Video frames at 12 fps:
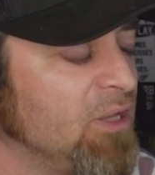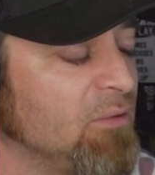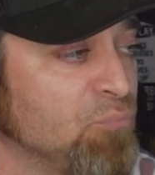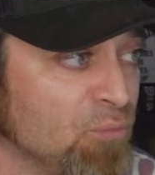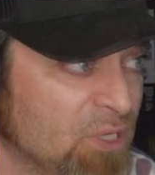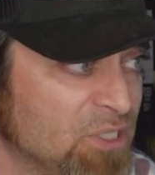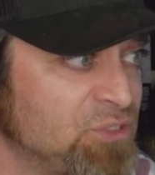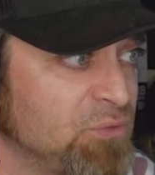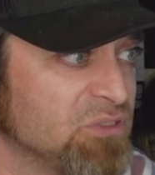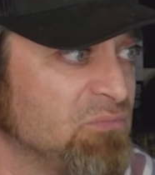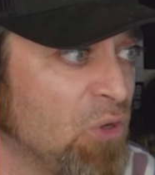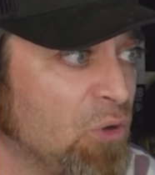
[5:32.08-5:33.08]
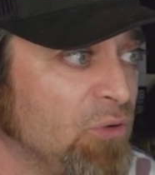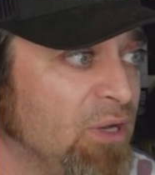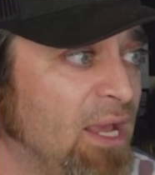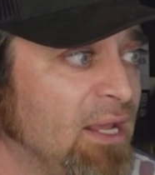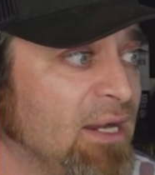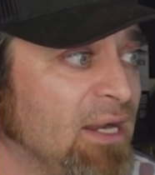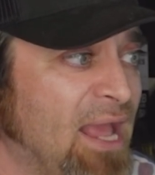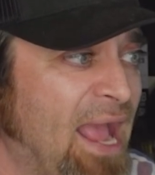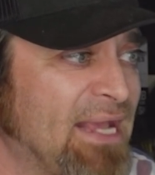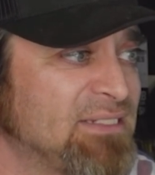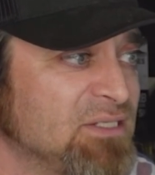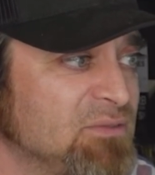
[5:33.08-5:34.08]
in promiscuous mode at an
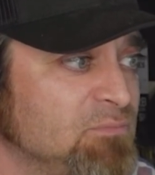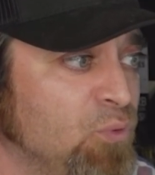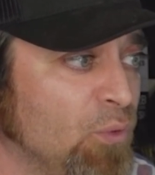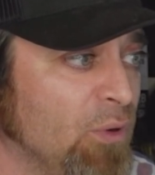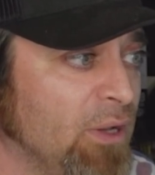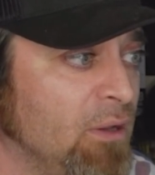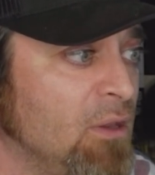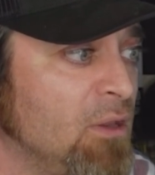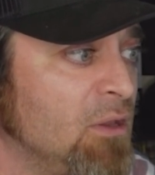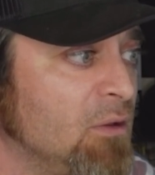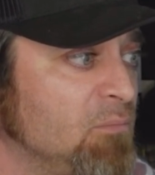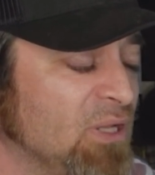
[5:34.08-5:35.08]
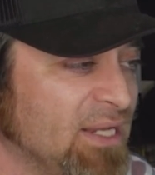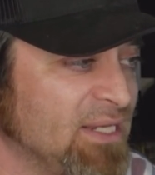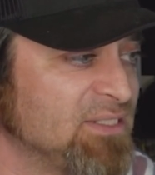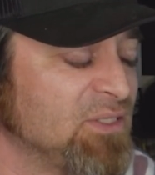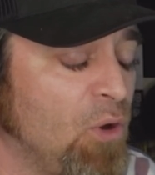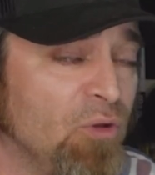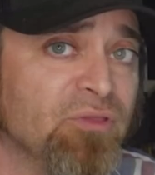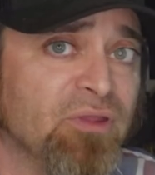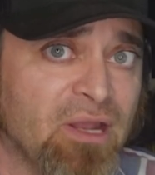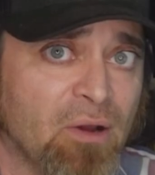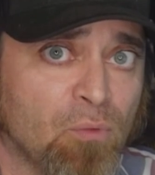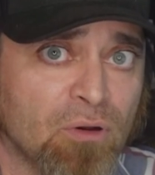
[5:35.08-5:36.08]
access point place on
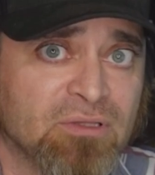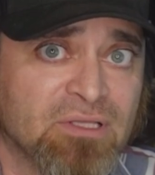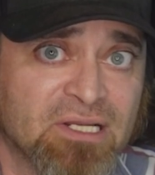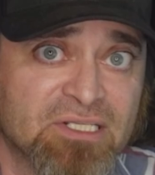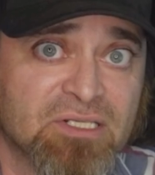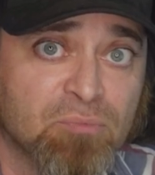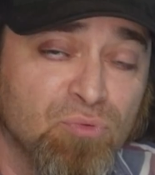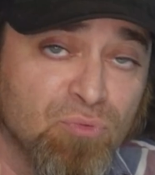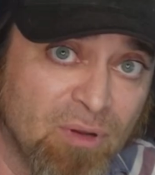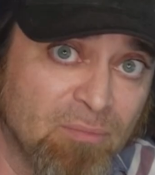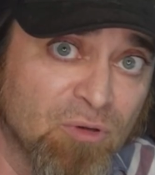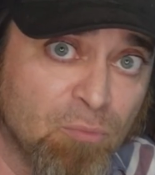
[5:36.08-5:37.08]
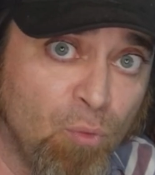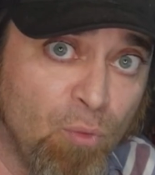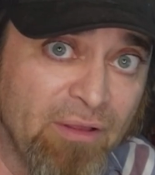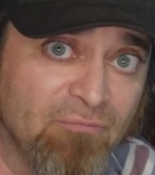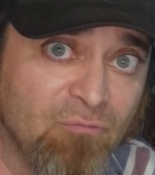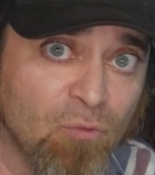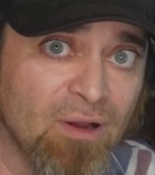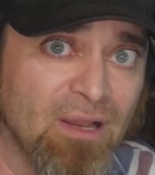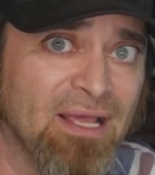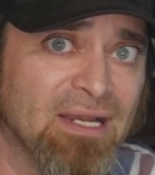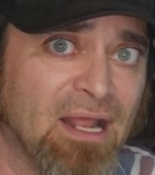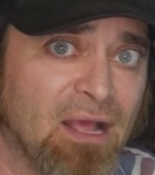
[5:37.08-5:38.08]
the network that is a perimeter point for
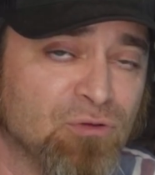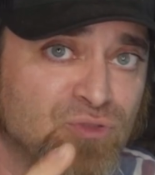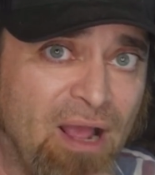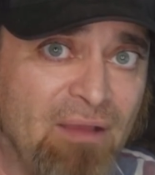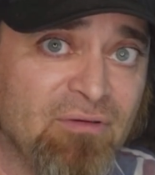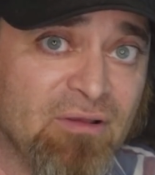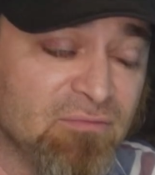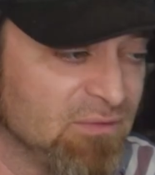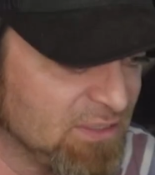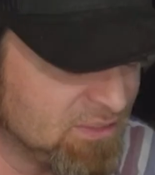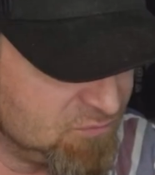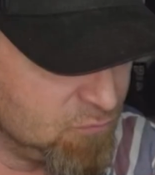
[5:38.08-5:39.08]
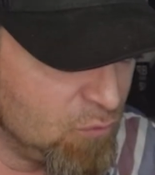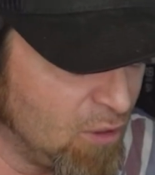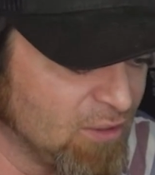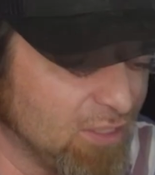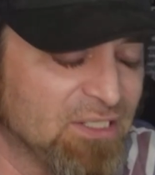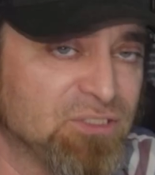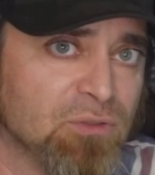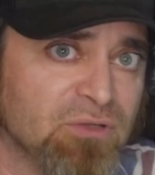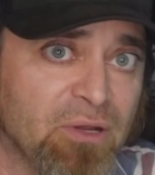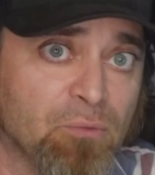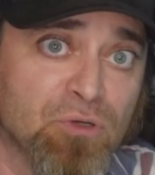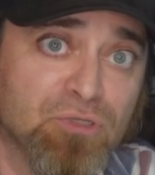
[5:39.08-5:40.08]
in and out traffic for our
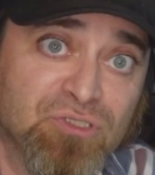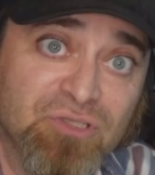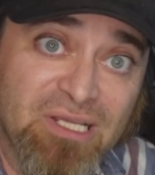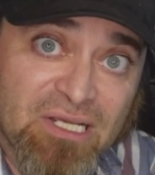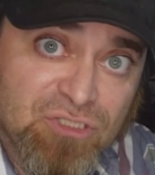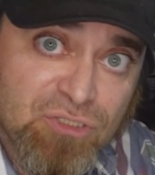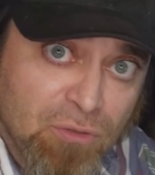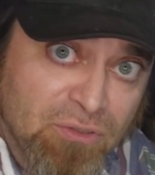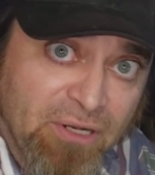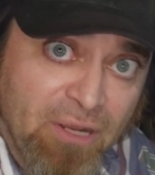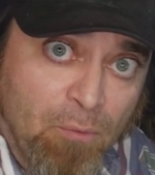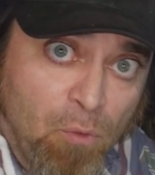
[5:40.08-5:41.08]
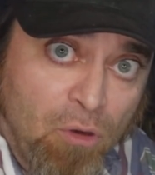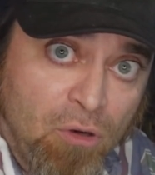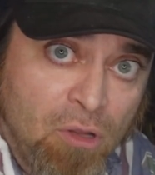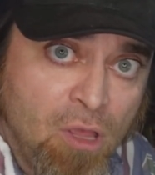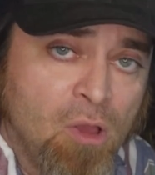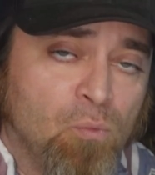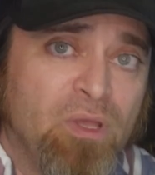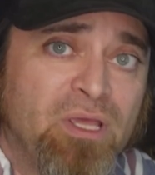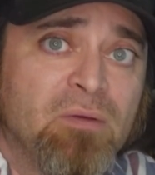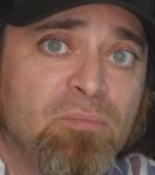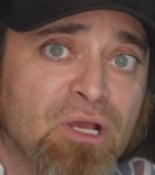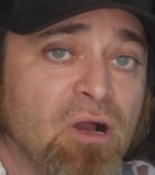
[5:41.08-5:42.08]
internal network to the external network, we
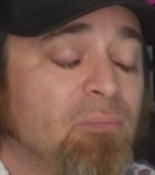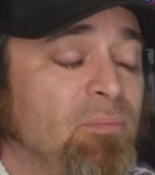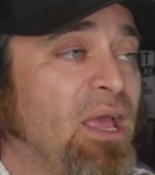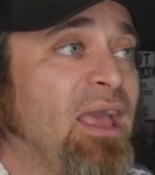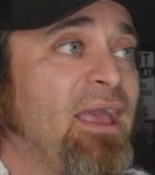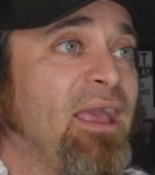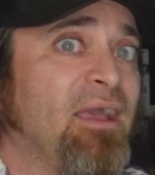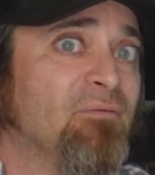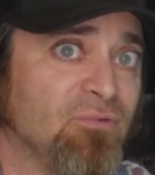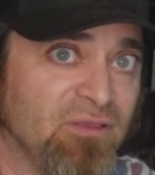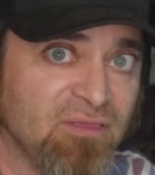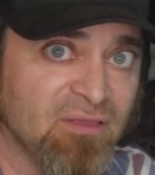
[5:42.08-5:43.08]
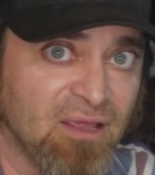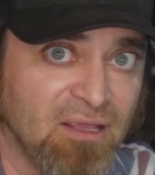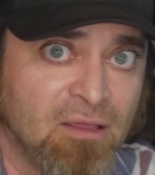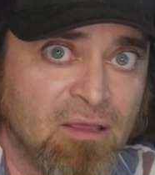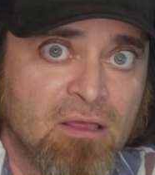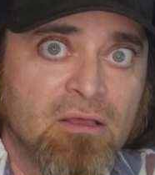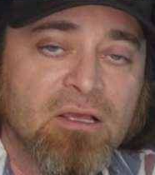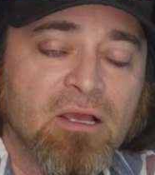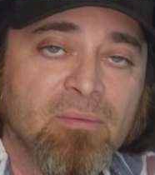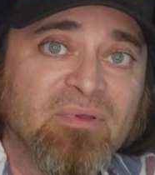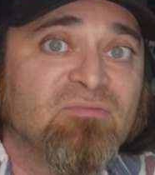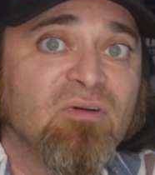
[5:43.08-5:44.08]
can pick up everything
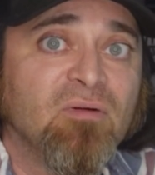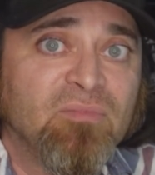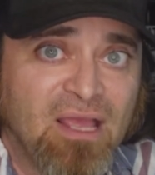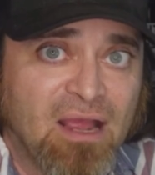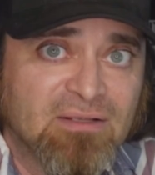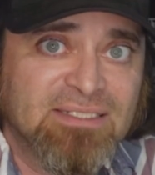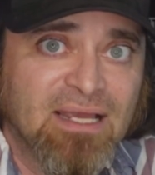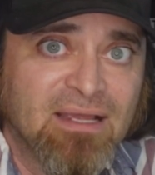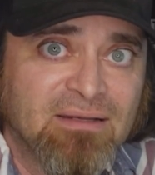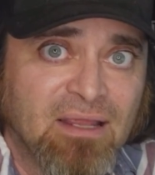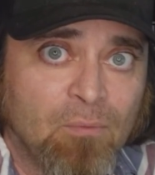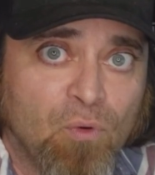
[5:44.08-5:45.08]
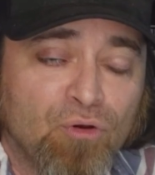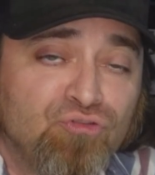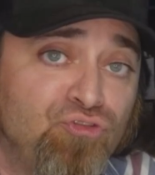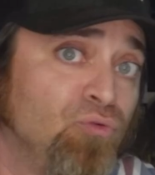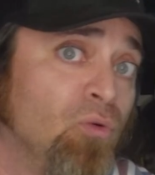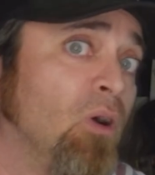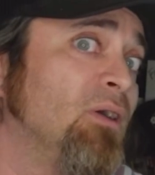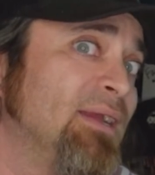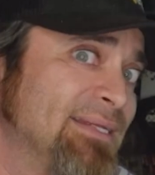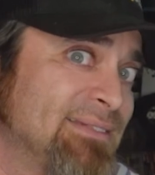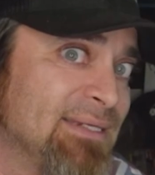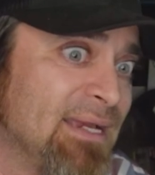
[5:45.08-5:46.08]
coming from the outside network to our
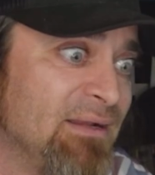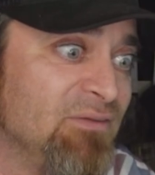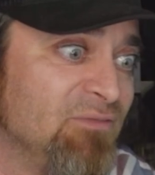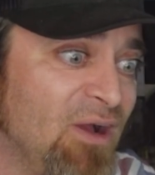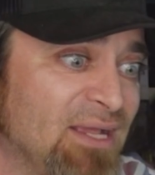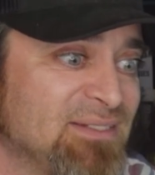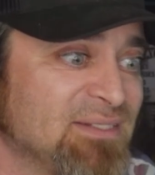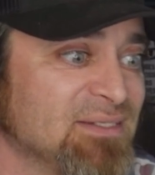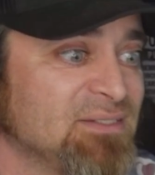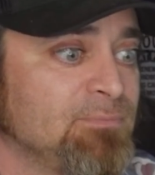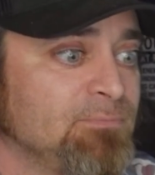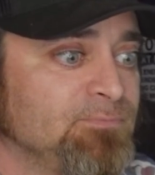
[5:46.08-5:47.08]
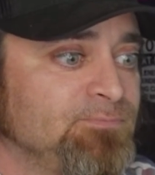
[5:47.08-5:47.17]
inside devices.